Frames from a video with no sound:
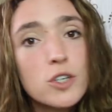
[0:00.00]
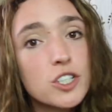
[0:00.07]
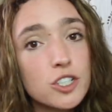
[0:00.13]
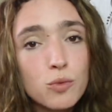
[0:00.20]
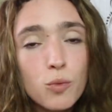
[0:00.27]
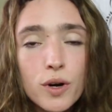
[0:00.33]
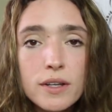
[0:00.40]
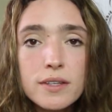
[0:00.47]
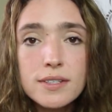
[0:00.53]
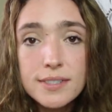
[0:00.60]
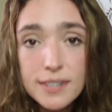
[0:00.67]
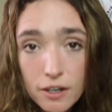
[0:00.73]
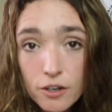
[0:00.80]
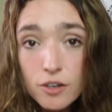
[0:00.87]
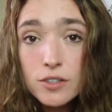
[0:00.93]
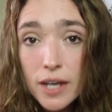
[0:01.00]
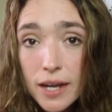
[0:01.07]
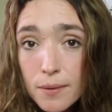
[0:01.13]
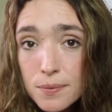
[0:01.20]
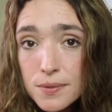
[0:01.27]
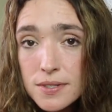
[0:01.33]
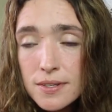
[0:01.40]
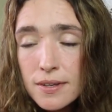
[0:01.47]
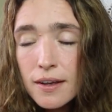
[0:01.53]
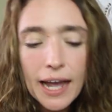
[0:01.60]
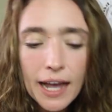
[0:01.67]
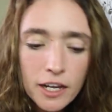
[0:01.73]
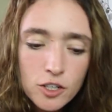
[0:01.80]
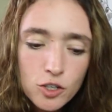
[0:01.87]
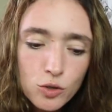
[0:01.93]
which is one of the stereotypes.
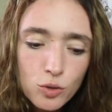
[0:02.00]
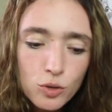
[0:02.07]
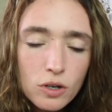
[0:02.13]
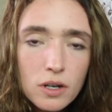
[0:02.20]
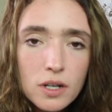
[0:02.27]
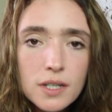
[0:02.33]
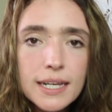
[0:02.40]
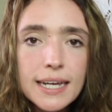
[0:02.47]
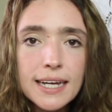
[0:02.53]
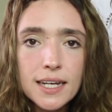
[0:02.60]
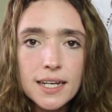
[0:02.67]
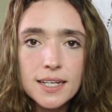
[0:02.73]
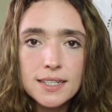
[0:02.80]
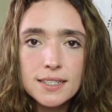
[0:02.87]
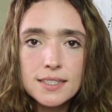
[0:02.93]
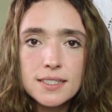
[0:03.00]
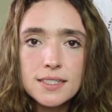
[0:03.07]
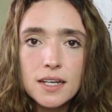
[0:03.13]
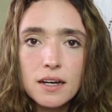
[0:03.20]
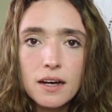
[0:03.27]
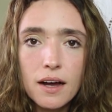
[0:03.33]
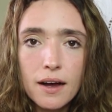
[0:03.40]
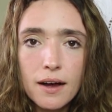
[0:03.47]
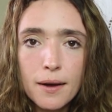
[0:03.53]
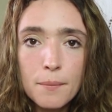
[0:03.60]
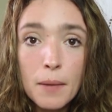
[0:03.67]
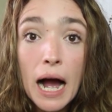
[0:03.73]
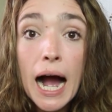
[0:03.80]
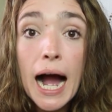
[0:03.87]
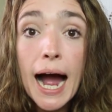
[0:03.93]
And Google is
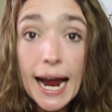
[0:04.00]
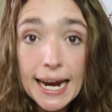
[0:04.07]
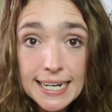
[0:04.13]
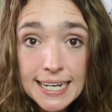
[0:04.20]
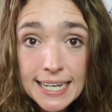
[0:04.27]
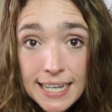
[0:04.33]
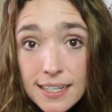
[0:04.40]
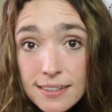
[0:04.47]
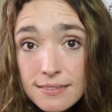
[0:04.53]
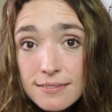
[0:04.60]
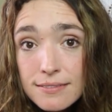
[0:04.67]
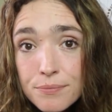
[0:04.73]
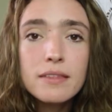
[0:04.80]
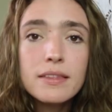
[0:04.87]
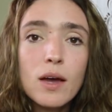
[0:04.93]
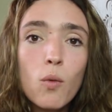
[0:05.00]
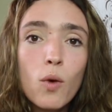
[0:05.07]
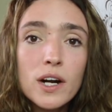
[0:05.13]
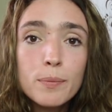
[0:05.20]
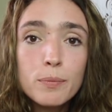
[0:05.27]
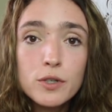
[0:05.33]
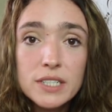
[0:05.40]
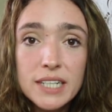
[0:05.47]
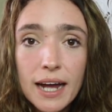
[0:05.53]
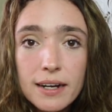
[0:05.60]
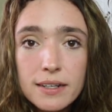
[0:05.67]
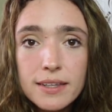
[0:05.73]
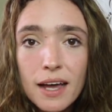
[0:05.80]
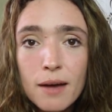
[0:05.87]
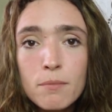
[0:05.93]
hiding it. They want to
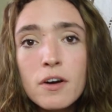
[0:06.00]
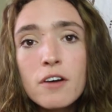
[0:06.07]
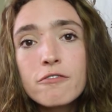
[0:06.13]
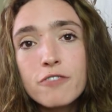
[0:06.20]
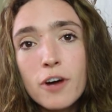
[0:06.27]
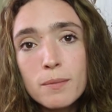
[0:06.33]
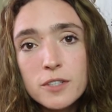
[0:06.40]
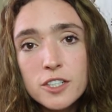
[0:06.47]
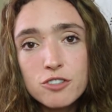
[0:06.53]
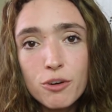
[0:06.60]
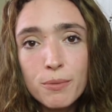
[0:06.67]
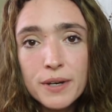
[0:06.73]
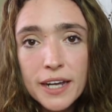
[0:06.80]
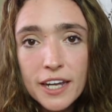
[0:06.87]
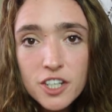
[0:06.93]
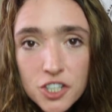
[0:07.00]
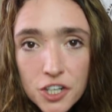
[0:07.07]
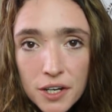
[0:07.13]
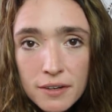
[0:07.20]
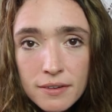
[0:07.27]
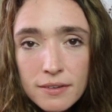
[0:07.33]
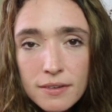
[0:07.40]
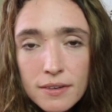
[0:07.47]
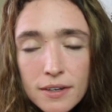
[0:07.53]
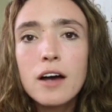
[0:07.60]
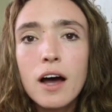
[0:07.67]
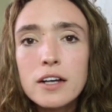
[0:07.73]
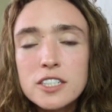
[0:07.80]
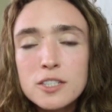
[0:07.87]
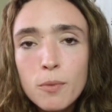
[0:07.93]
protect them from discrimination.
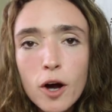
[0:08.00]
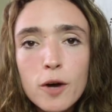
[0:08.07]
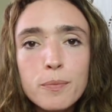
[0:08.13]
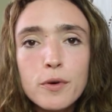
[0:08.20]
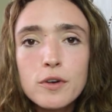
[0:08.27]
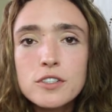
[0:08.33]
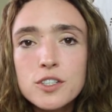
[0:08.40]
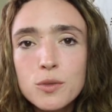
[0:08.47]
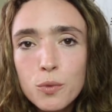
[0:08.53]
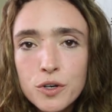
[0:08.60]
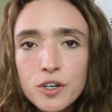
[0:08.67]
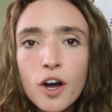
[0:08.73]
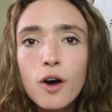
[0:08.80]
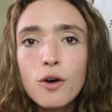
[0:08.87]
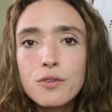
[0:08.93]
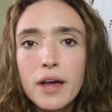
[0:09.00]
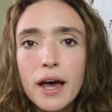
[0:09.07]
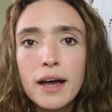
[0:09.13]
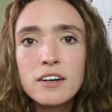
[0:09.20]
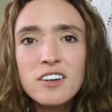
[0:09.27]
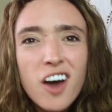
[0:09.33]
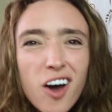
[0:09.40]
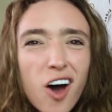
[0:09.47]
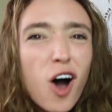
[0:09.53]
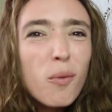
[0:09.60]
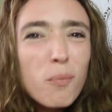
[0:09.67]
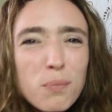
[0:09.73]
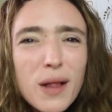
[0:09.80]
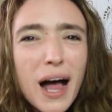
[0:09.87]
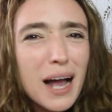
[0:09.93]
A smart person would know that not
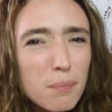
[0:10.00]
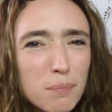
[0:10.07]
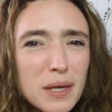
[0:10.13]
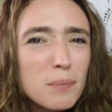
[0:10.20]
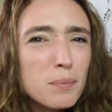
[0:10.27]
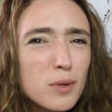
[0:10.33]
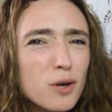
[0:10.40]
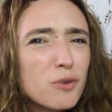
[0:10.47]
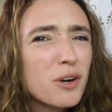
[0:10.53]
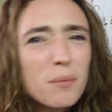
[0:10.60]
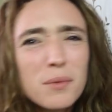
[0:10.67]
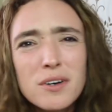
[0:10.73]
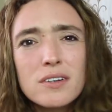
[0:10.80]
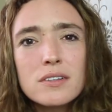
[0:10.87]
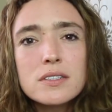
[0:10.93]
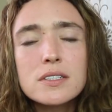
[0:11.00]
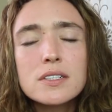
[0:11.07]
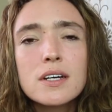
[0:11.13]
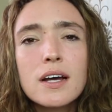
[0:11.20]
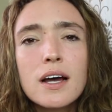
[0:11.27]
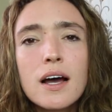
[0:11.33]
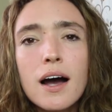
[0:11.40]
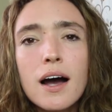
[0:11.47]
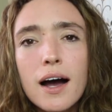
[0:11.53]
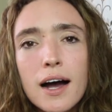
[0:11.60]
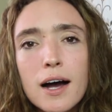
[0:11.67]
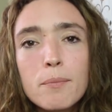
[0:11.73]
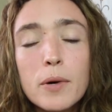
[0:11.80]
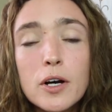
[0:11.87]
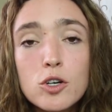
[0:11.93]
all black people are criminals.
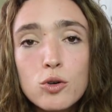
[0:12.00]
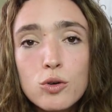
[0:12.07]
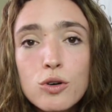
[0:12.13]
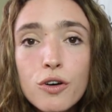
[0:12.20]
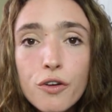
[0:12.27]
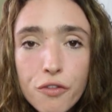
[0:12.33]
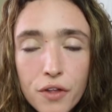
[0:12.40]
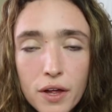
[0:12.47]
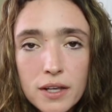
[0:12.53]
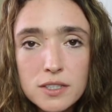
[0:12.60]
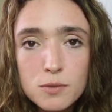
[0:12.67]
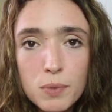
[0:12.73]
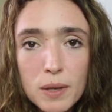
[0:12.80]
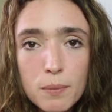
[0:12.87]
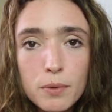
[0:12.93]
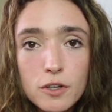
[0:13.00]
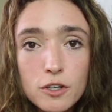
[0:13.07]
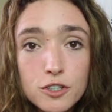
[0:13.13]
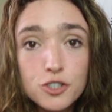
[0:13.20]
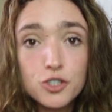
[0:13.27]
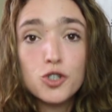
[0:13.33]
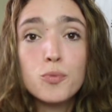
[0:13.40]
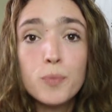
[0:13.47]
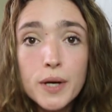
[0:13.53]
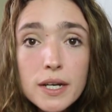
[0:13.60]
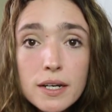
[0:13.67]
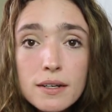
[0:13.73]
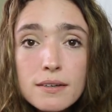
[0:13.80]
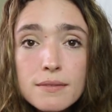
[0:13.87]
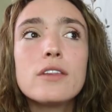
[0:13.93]
But Google thinks people are
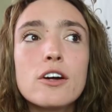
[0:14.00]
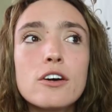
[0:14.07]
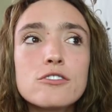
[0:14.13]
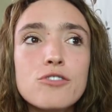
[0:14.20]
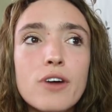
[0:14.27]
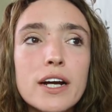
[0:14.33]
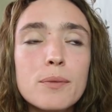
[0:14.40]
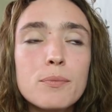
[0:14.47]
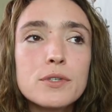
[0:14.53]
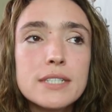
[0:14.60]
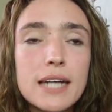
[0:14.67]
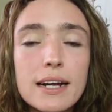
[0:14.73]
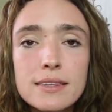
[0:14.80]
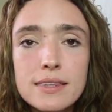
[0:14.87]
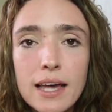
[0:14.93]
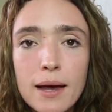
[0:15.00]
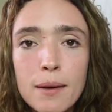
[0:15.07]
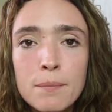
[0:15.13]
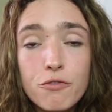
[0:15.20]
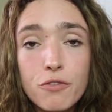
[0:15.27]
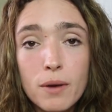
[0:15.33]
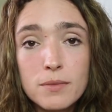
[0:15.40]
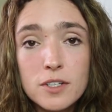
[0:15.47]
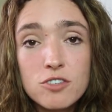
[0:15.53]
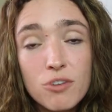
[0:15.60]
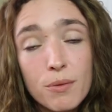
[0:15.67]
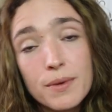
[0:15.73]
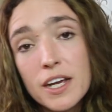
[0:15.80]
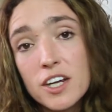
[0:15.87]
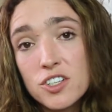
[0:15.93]
stupid. They're trying to protect them from
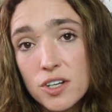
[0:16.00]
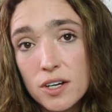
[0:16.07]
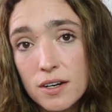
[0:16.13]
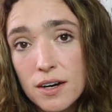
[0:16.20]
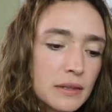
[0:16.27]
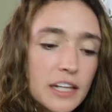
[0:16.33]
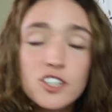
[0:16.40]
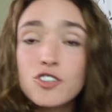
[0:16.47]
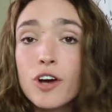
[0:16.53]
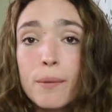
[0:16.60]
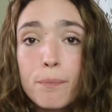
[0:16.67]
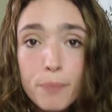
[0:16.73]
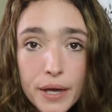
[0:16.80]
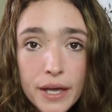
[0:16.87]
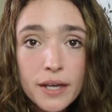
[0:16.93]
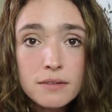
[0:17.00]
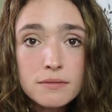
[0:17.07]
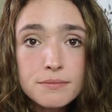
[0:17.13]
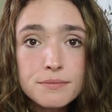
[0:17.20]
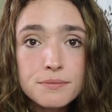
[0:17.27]
discrimination. Let's try Bing.